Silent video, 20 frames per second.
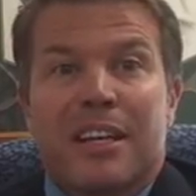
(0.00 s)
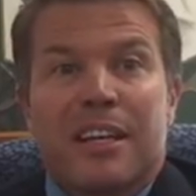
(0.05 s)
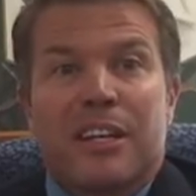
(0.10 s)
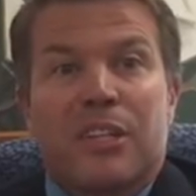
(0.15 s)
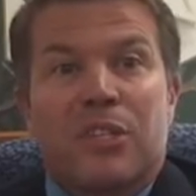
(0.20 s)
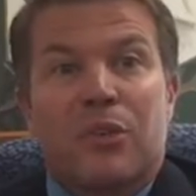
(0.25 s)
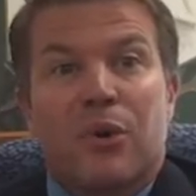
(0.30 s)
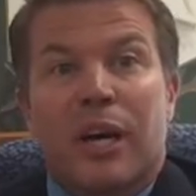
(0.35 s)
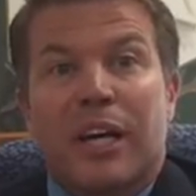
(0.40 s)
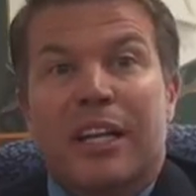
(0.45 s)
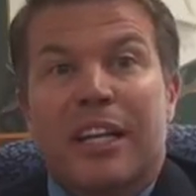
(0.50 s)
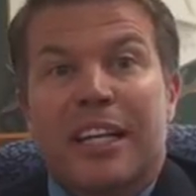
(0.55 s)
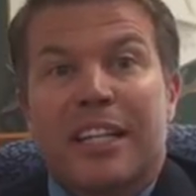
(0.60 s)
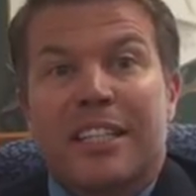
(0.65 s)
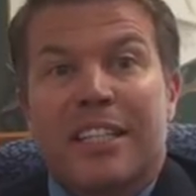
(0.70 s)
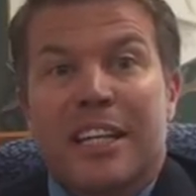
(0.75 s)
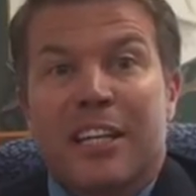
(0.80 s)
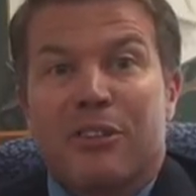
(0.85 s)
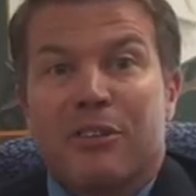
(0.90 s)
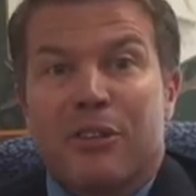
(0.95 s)
So I'd like
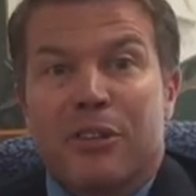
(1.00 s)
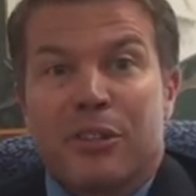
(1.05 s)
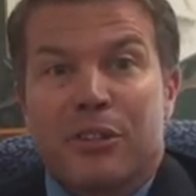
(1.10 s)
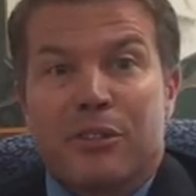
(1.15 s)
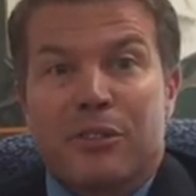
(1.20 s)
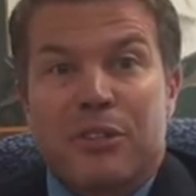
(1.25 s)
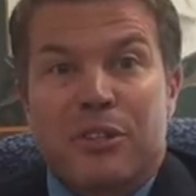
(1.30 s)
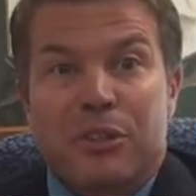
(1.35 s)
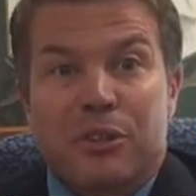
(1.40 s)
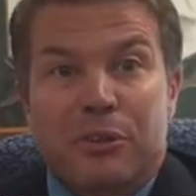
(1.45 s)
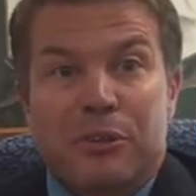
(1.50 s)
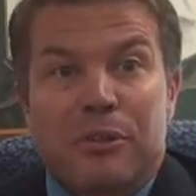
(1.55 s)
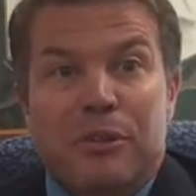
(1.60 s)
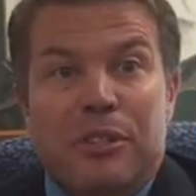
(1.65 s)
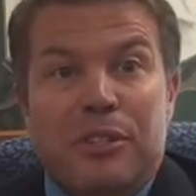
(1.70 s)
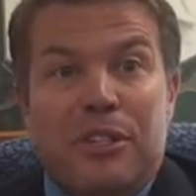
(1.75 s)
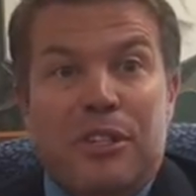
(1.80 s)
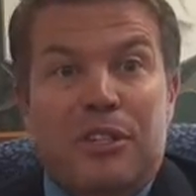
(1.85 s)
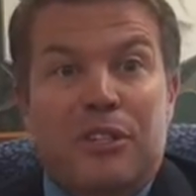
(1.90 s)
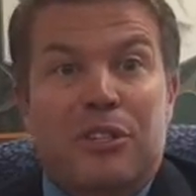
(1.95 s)
to introduce you
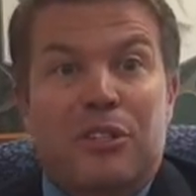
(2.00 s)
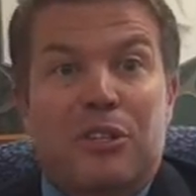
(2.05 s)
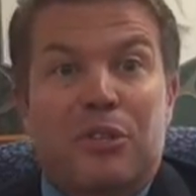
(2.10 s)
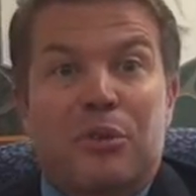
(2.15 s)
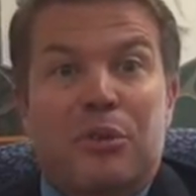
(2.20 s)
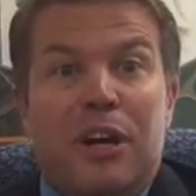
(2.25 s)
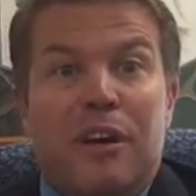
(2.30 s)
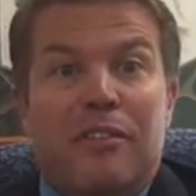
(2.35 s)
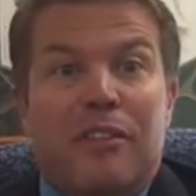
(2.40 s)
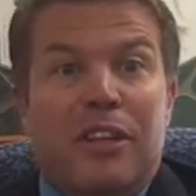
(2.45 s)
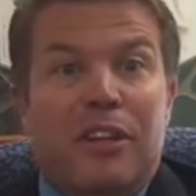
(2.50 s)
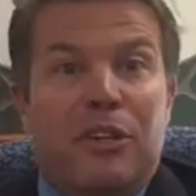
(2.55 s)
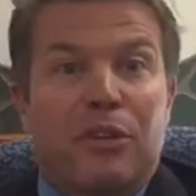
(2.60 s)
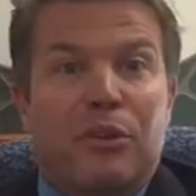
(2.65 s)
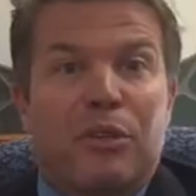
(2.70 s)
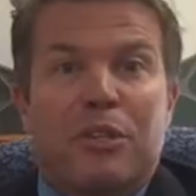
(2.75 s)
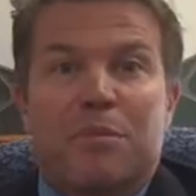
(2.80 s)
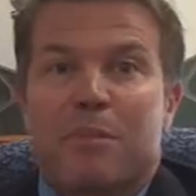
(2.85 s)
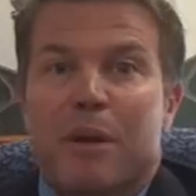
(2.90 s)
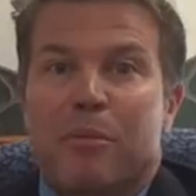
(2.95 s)
to two of the
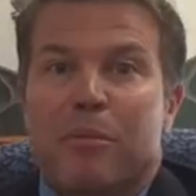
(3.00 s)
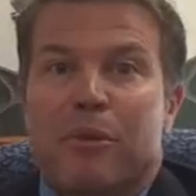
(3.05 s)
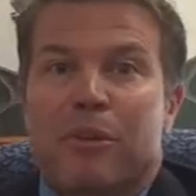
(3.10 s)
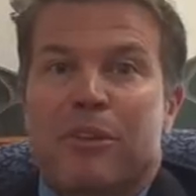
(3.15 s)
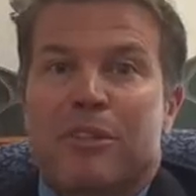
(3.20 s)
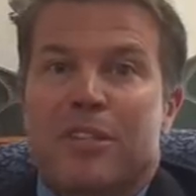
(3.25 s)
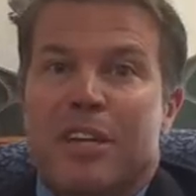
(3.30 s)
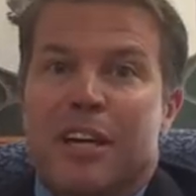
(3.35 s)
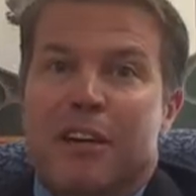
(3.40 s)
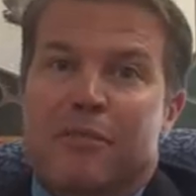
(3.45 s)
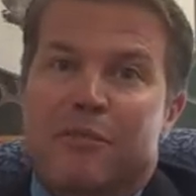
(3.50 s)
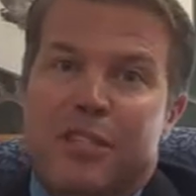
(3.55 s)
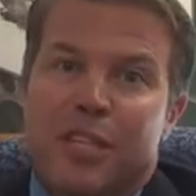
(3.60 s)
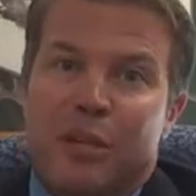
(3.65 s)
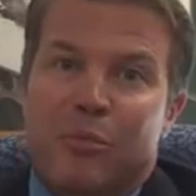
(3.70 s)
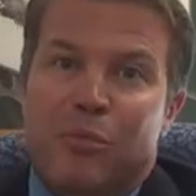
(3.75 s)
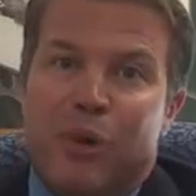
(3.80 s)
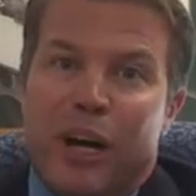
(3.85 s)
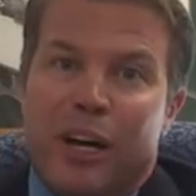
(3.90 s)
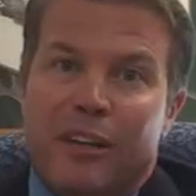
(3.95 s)
newest members of
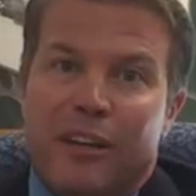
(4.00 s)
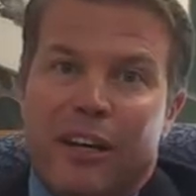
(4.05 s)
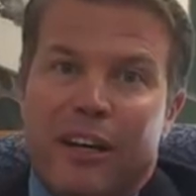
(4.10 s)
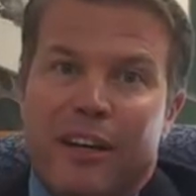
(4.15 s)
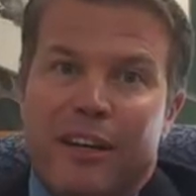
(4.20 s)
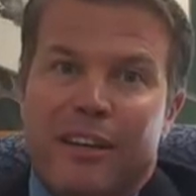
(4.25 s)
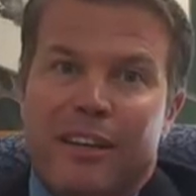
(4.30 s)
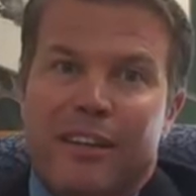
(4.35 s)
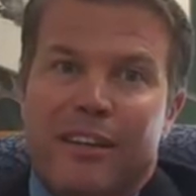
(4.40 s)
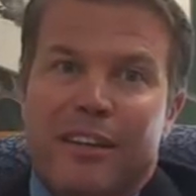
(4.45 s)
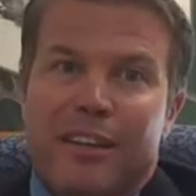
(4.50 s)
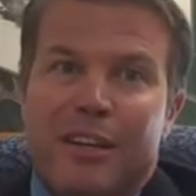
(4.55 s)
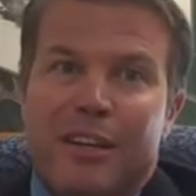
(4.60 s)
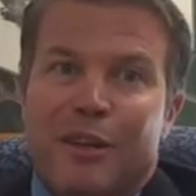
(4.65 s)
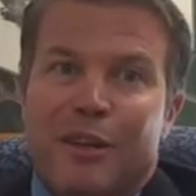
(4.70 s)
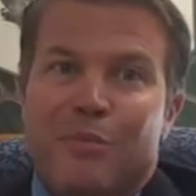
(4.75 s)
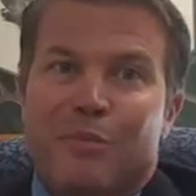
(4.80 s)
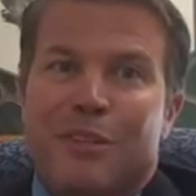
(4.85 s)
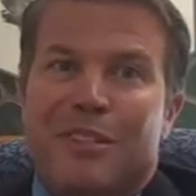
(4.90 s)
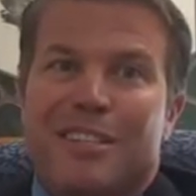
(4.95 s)
Team Wildhawk,
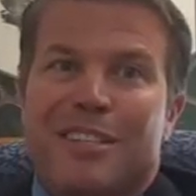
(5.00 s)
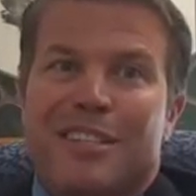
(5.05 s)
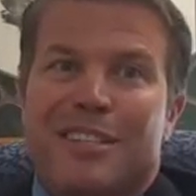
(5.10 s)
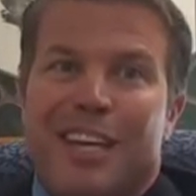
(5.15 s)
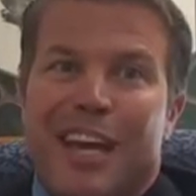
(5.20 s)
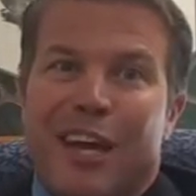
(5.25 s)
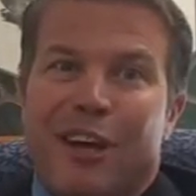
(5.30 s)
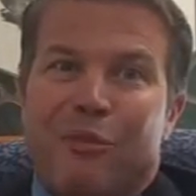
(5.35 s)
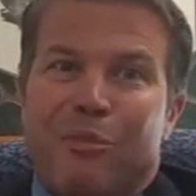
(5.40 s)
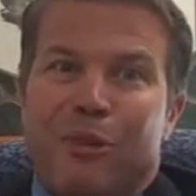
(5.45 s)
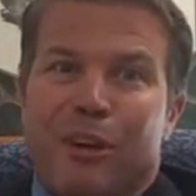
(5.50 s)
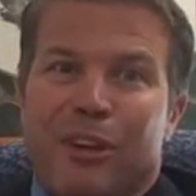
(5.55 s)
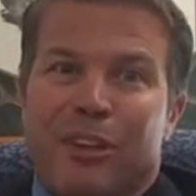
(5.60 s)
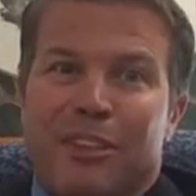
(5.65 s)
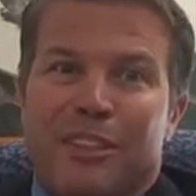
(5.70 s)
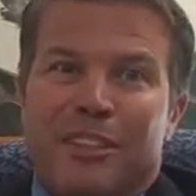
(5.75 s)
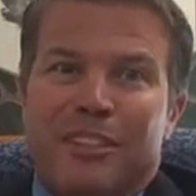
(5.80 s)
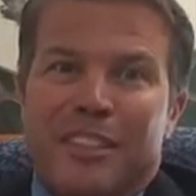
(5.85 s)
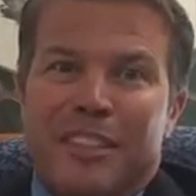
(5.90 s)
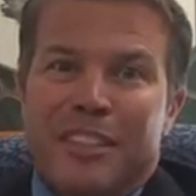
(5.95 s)
Mrs. Gail
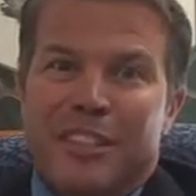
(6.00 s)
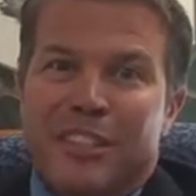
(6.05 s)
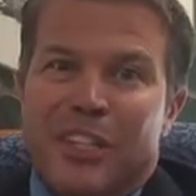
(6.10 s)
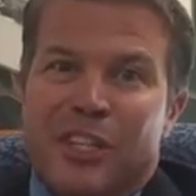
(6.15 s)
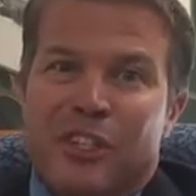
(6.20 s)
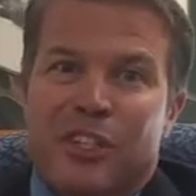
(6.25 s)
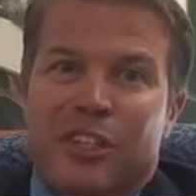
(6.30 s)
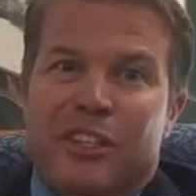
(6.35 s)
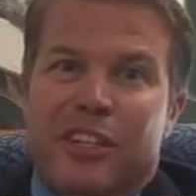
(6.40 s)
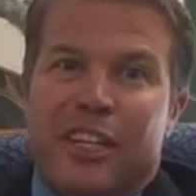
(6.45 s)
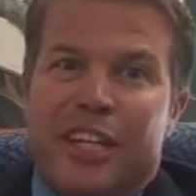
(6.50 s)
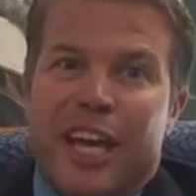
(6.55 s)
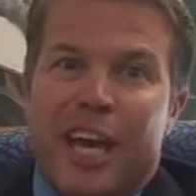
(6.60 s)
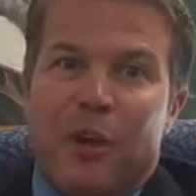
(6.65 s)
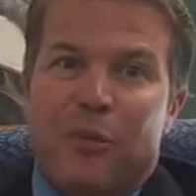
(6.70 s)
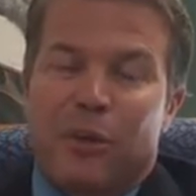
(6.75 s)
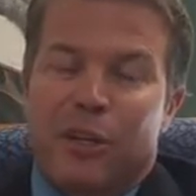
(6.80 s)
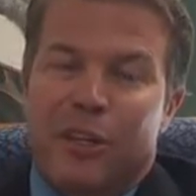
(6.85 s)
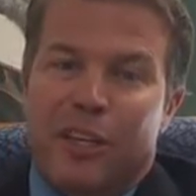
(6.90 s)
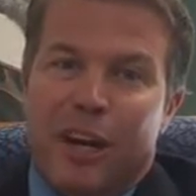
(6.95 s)
Martin, teaching the
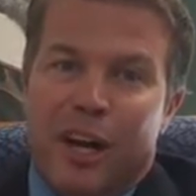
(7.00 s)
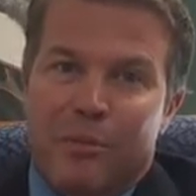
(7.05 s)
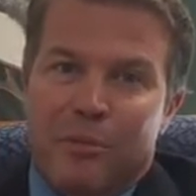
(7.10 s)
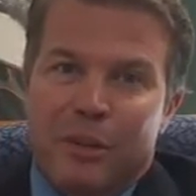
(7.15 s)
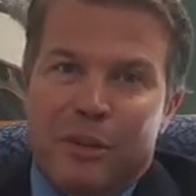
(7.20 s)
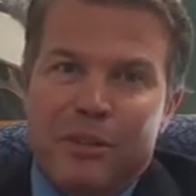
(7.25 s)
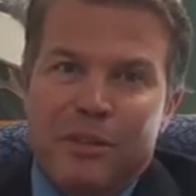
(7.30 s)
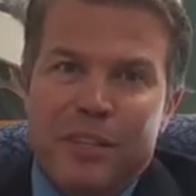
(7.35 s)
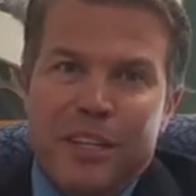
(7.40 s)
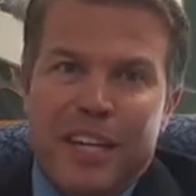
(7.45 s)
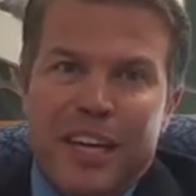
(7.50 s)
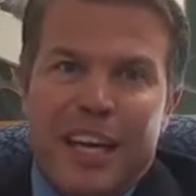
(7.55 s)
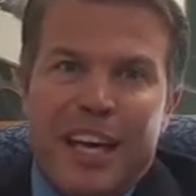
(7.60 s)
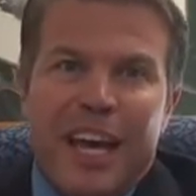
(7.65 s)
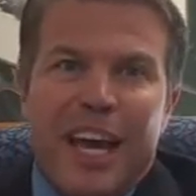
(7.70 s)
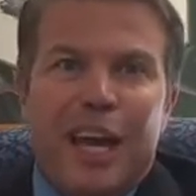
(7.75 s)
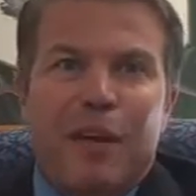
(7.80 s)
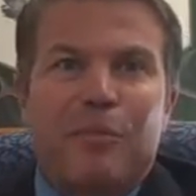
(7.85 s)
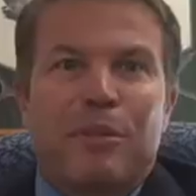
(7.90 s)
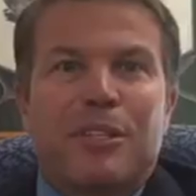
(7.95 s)
K-1 combo,
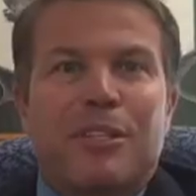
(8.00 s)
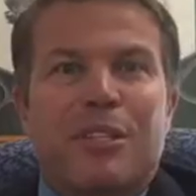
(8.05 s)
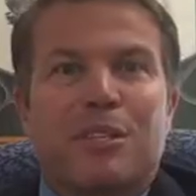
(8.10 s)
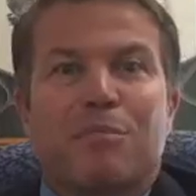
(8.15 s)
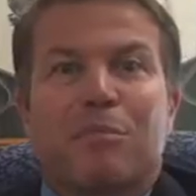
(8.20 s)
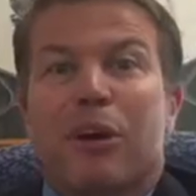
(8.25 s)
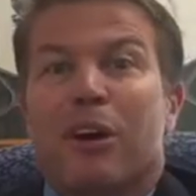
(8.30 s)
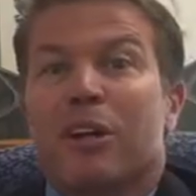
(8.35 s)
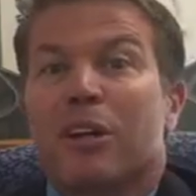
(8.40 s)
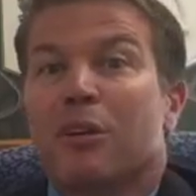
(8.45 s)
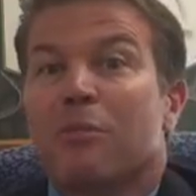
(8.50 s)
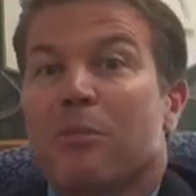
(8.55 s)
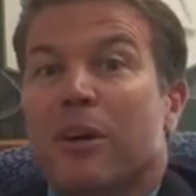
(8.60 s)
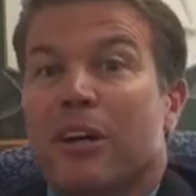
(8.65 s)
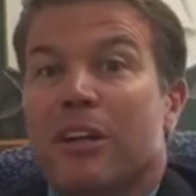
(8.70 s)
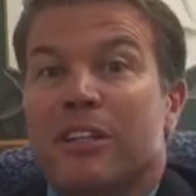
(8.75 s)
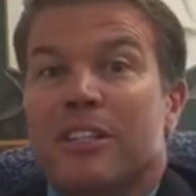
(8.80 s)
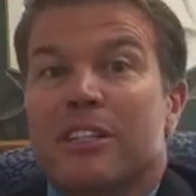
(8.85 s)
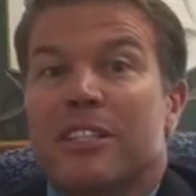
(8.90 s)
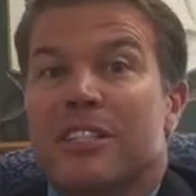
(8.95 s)
and Mrs. Margot
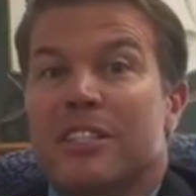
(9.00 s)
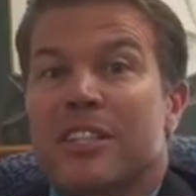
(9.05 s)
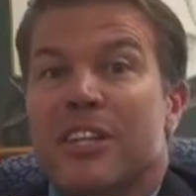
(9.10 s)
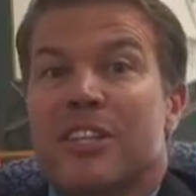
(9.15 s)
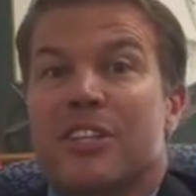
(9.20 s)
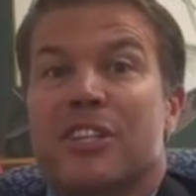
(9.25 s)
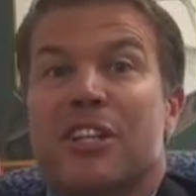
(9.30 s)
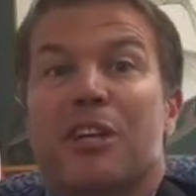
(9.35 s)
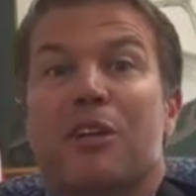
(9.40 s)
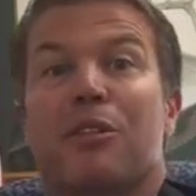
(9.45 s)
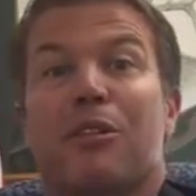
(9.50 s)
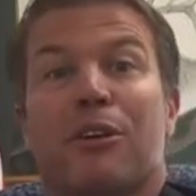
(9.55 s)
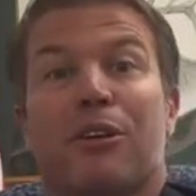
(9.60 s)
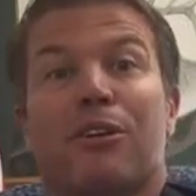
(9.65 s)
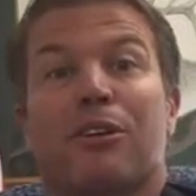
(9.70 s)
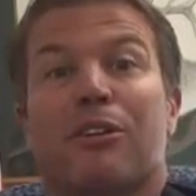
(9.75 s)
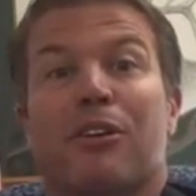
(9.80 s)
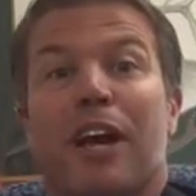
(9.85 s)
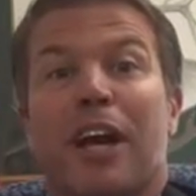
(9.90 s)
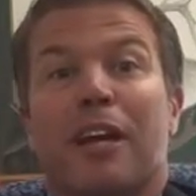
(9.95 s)
Martin, teaching
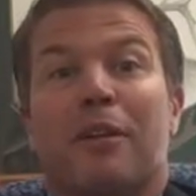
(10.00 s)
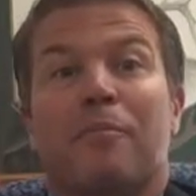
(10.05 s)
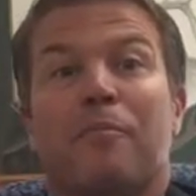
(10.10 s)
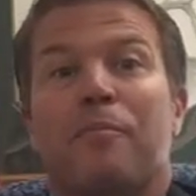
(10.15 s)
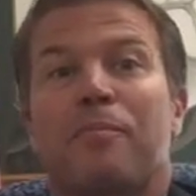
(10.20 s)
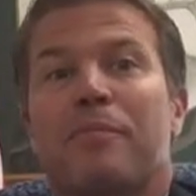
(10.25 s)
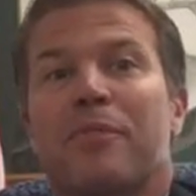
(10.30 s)
3rd grade.